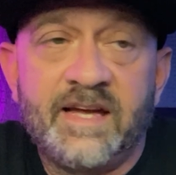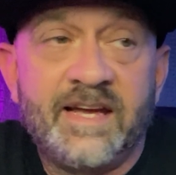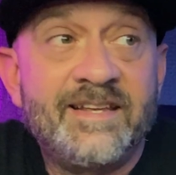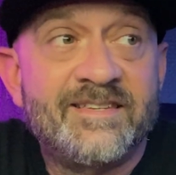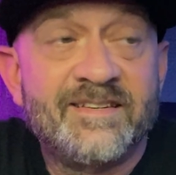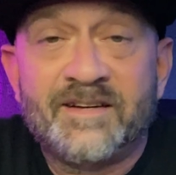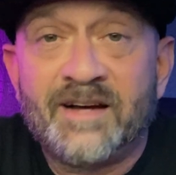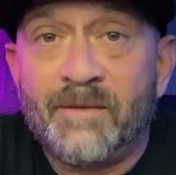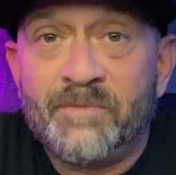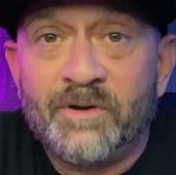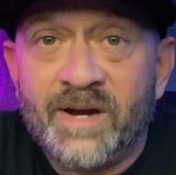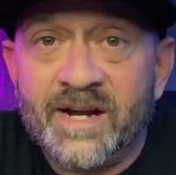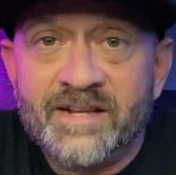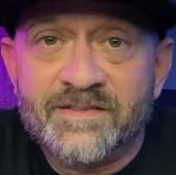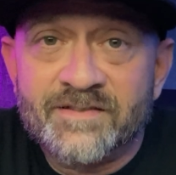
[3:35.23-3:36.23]
and it's a
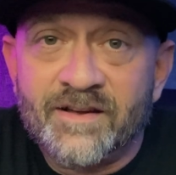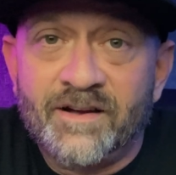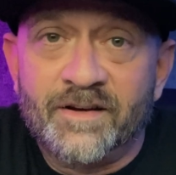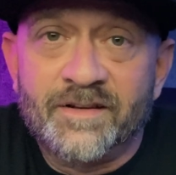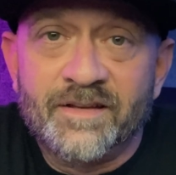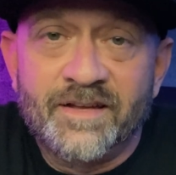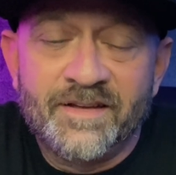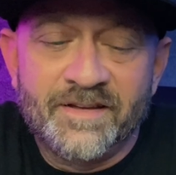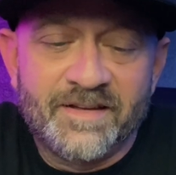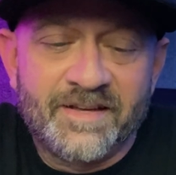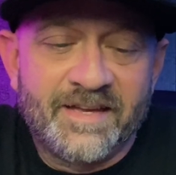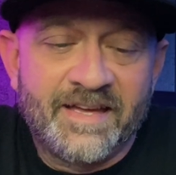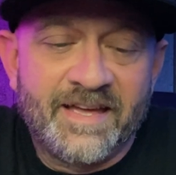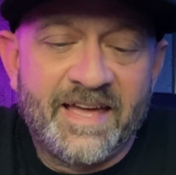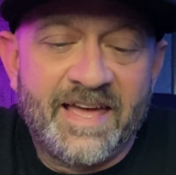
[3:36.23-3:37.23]
copyrighted song.
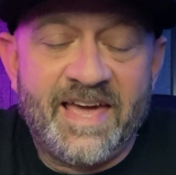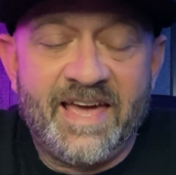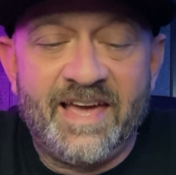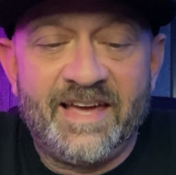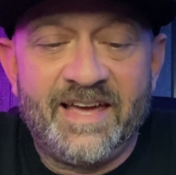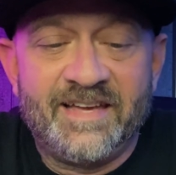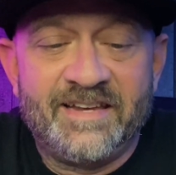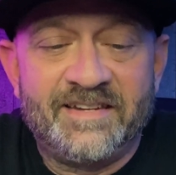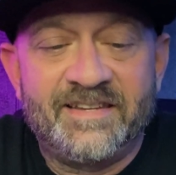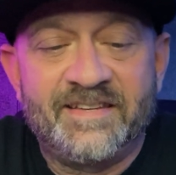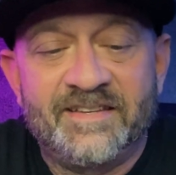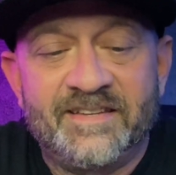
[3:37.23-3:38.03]
And